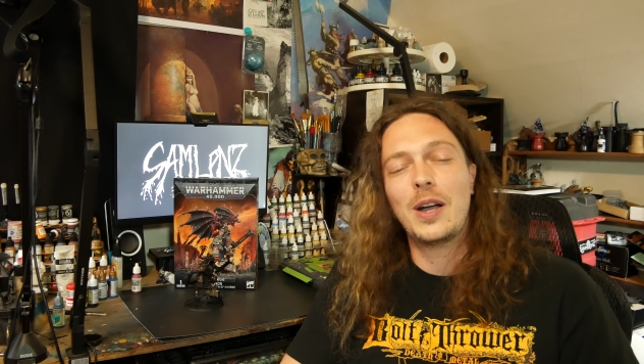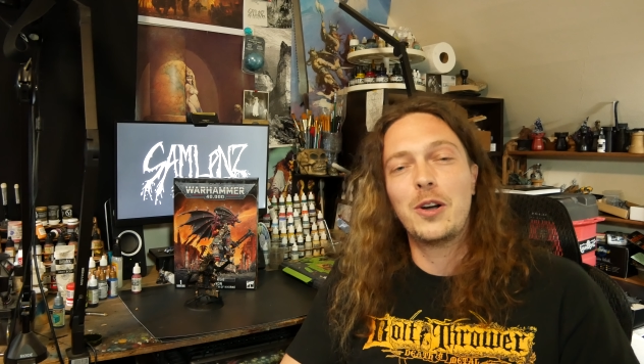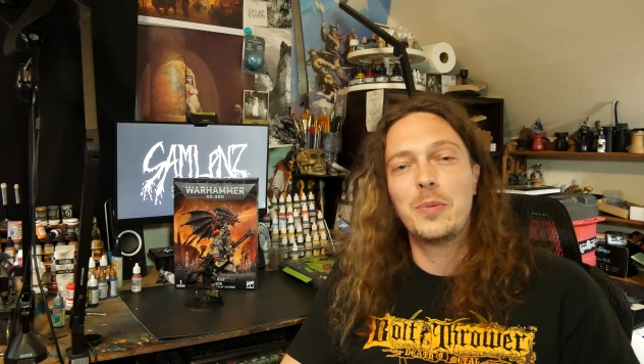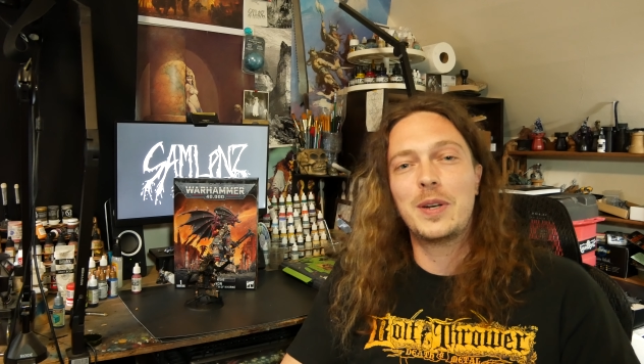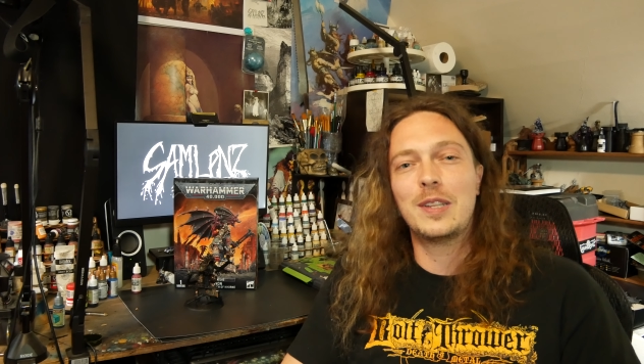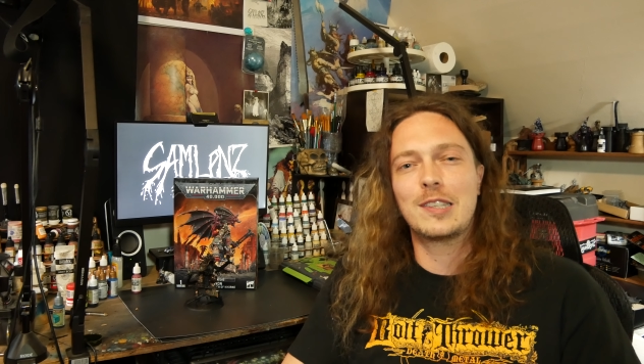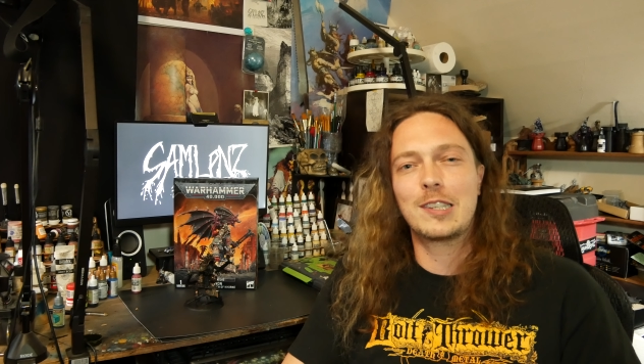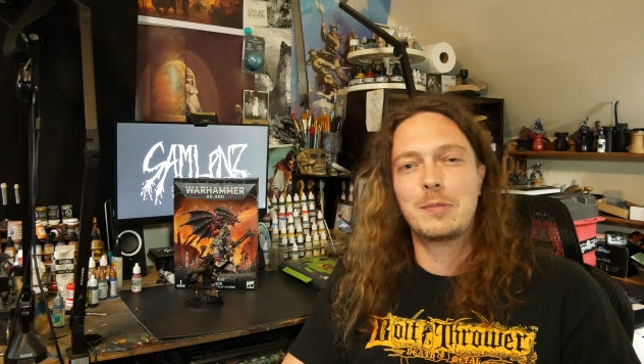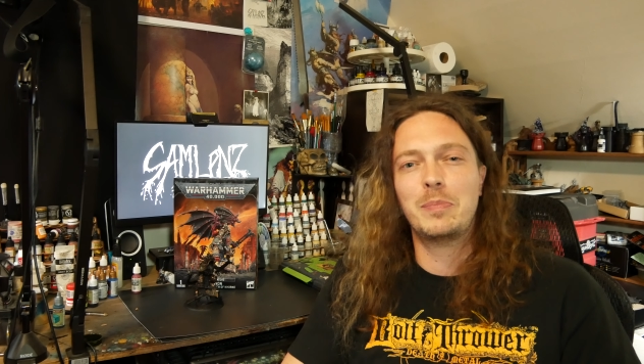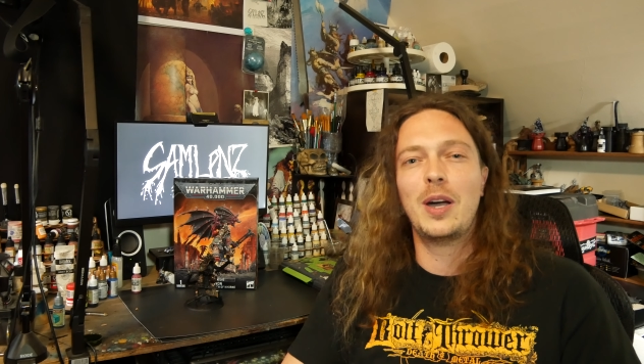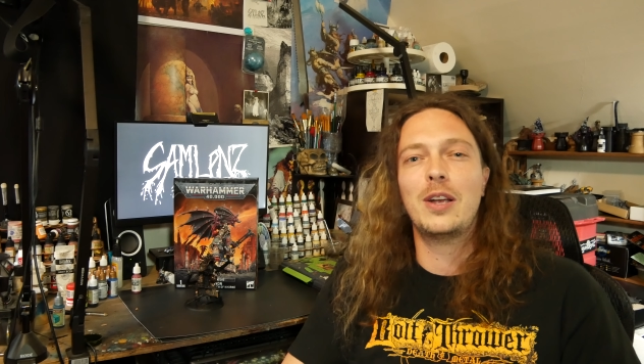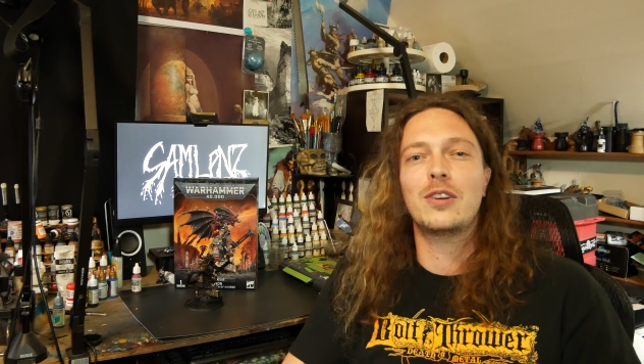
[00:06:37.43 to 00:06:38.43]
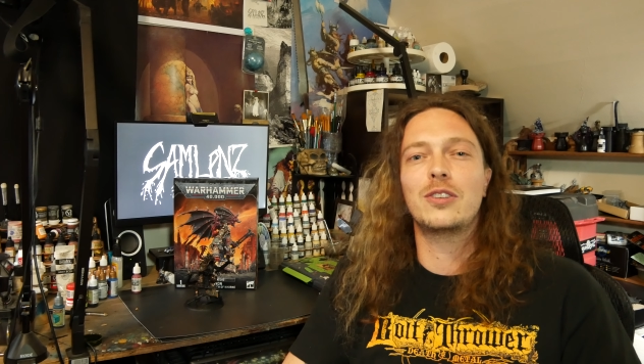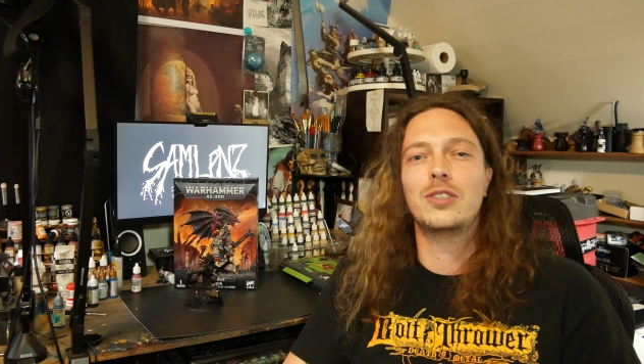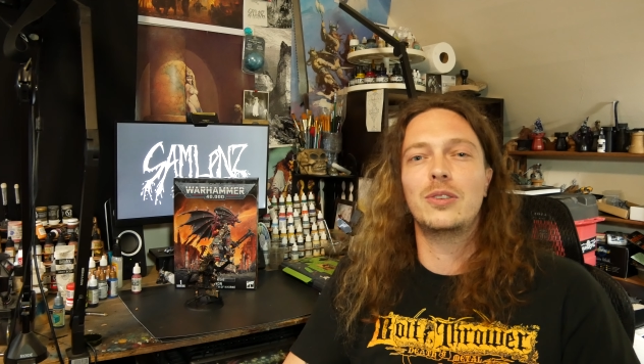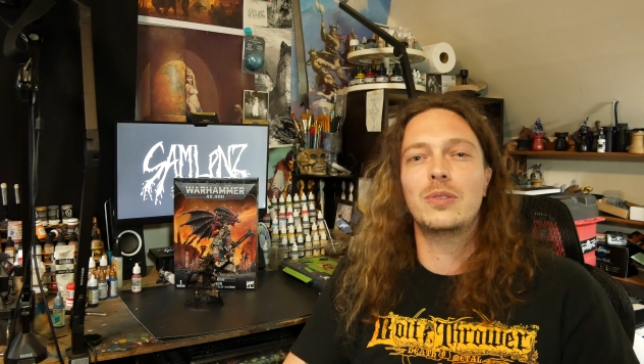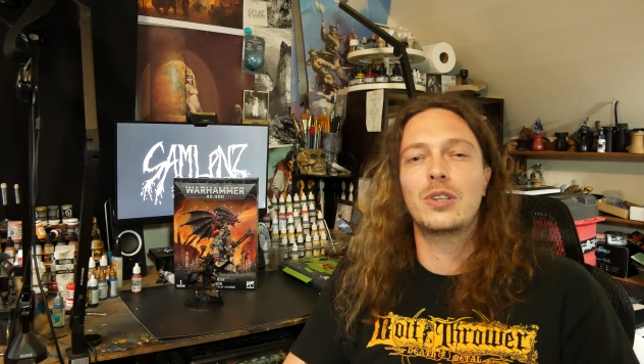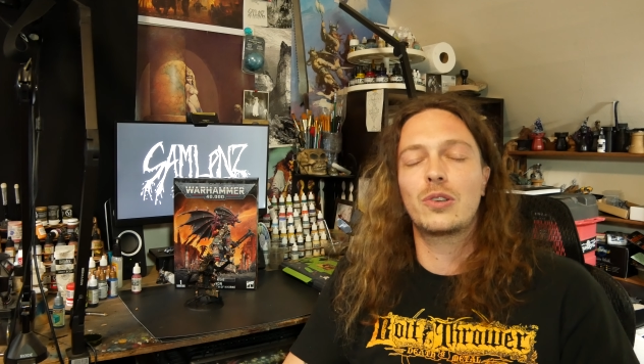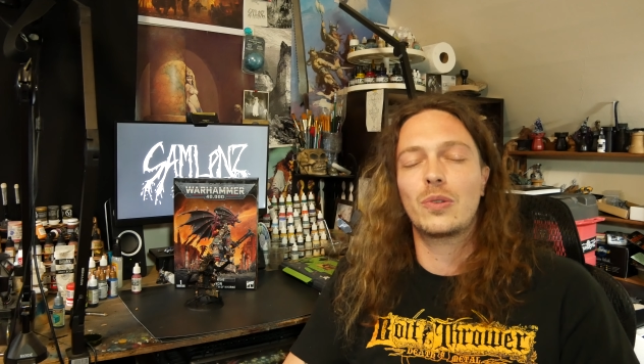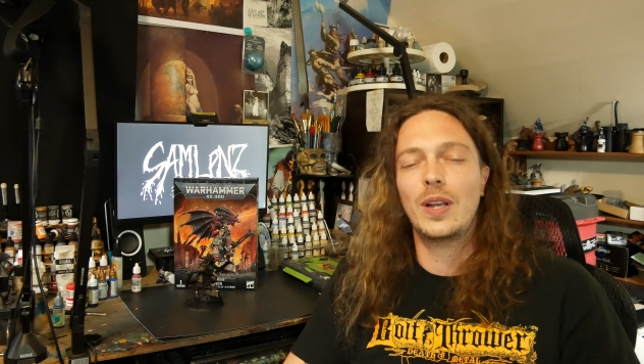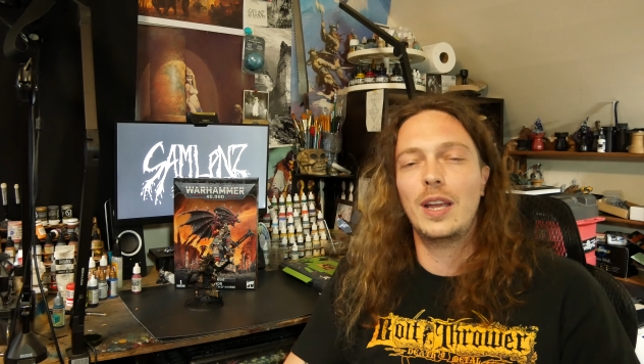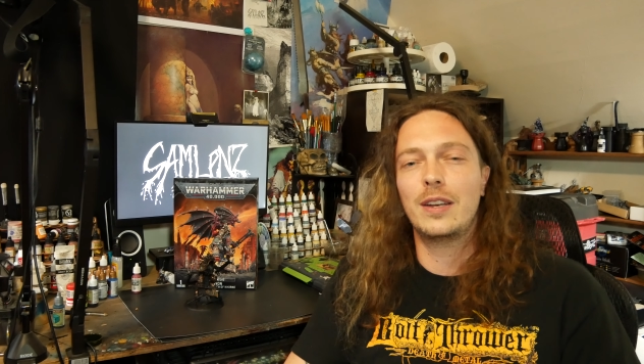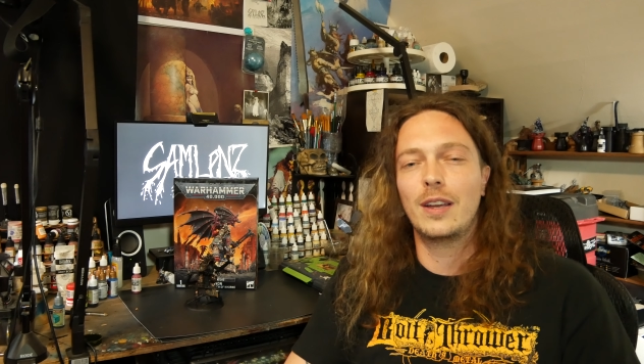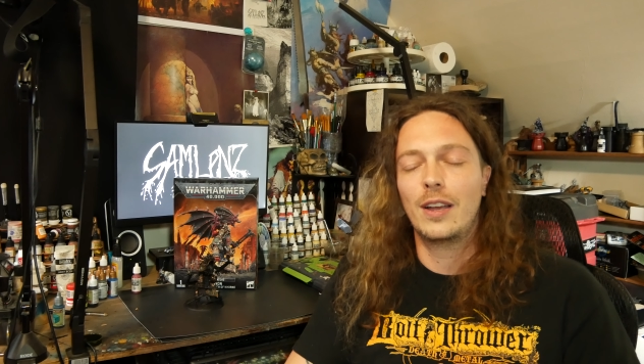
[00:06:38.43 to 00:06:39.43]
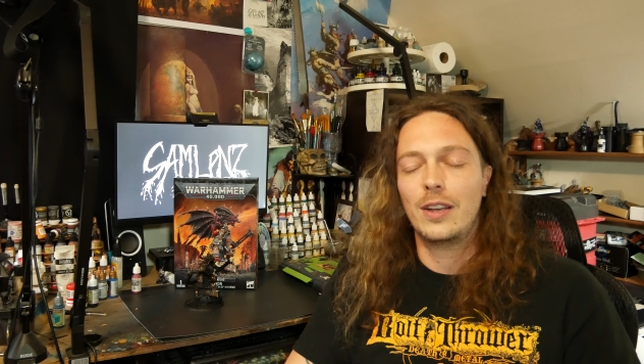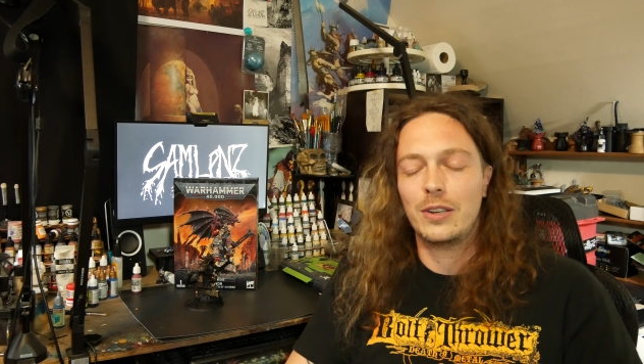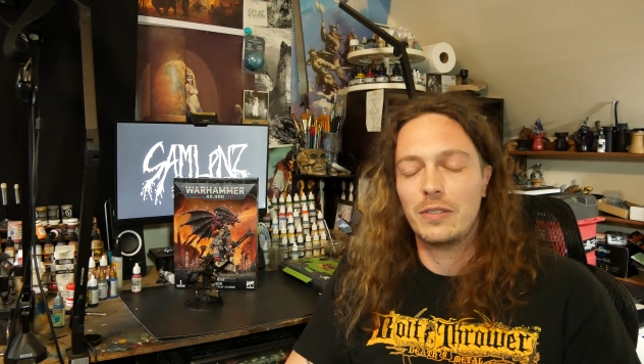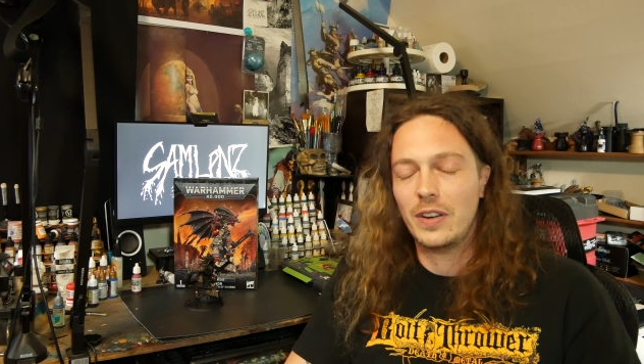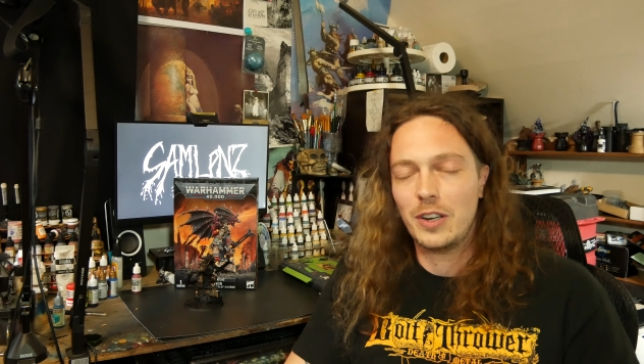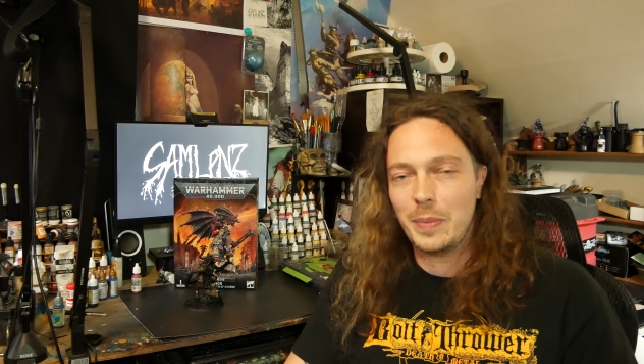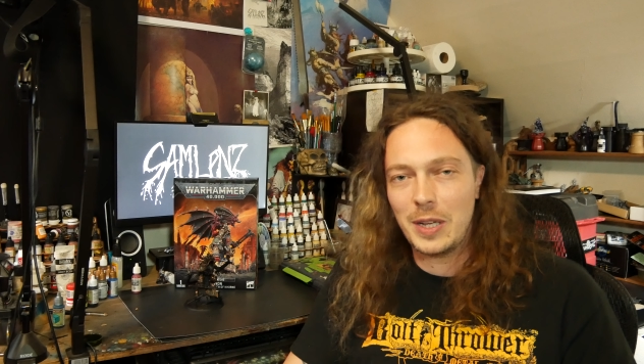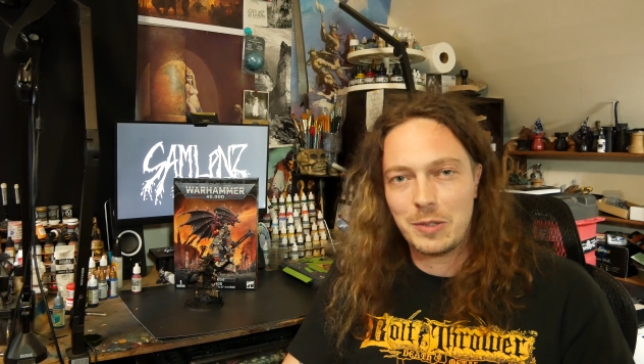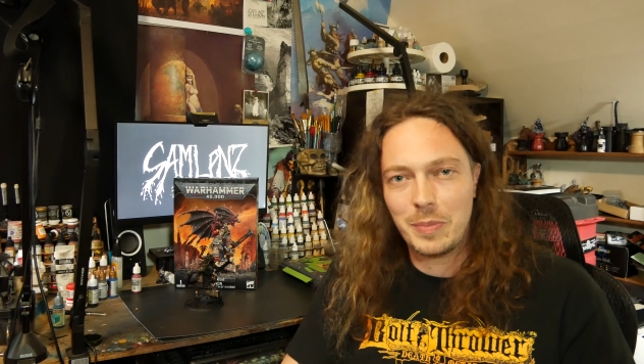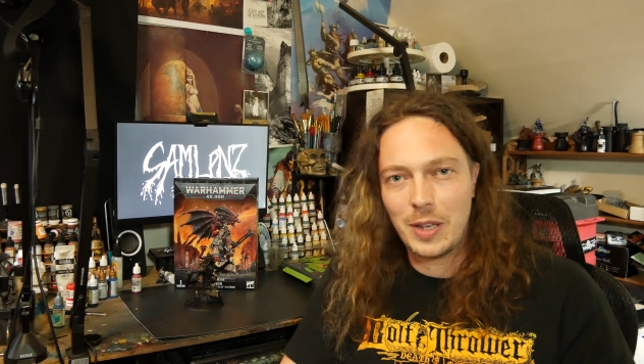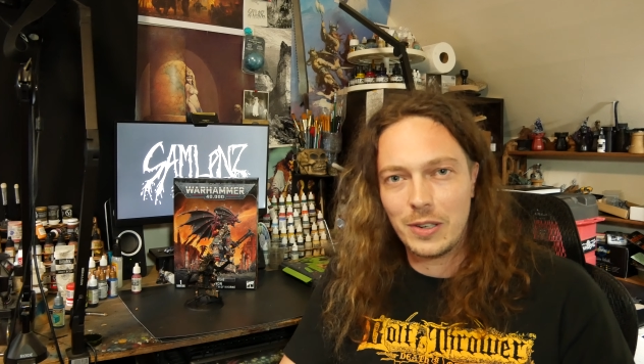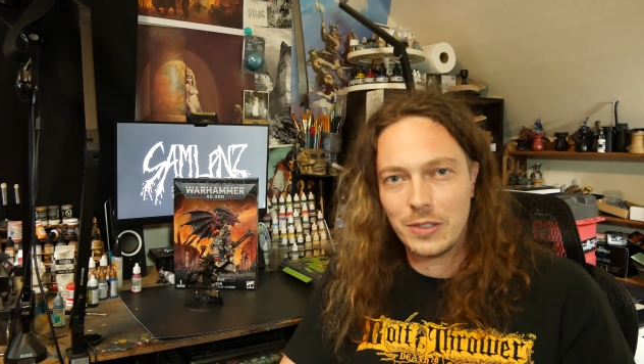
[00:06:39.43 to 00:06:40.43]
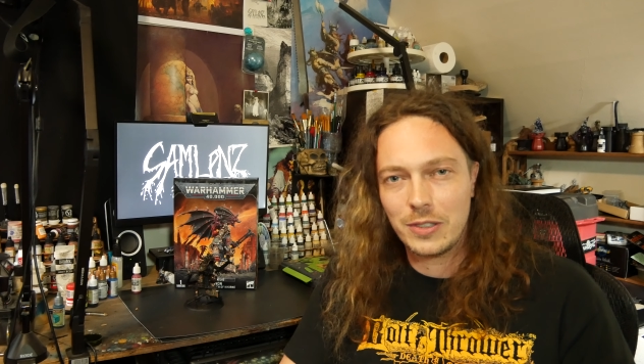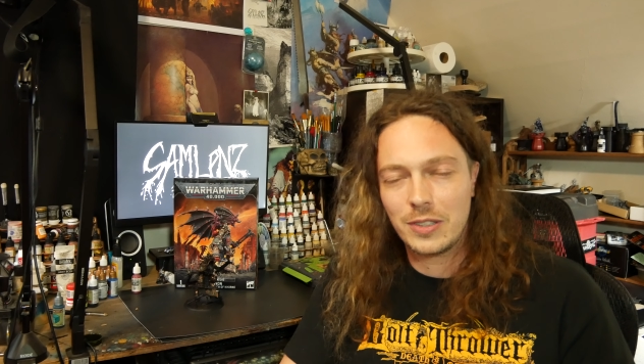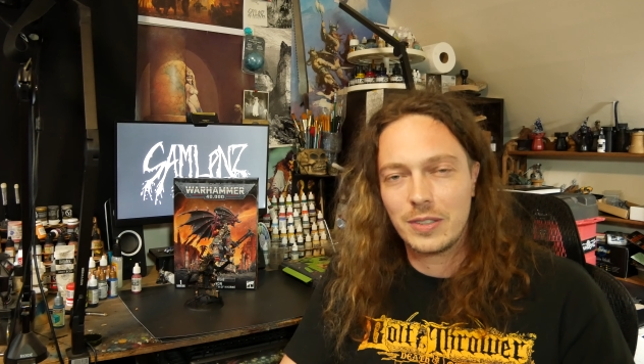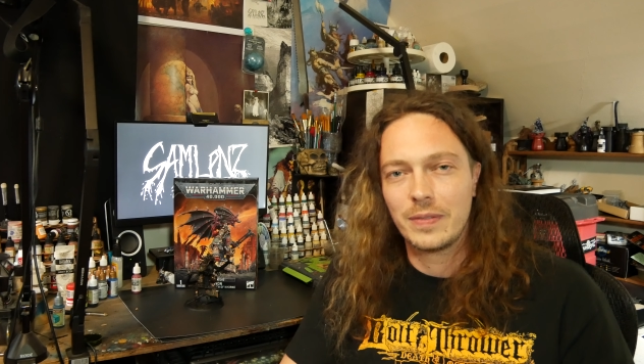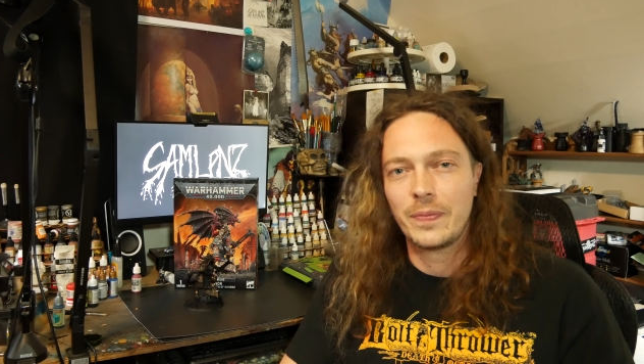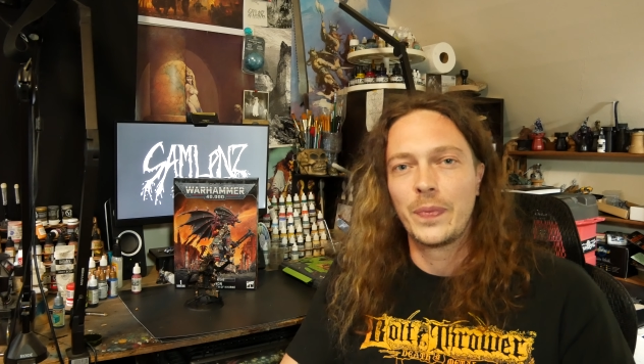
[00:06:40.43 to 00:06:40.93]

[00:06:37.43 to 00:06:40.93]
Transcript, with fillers: I hope it inspires you to create your very best metals.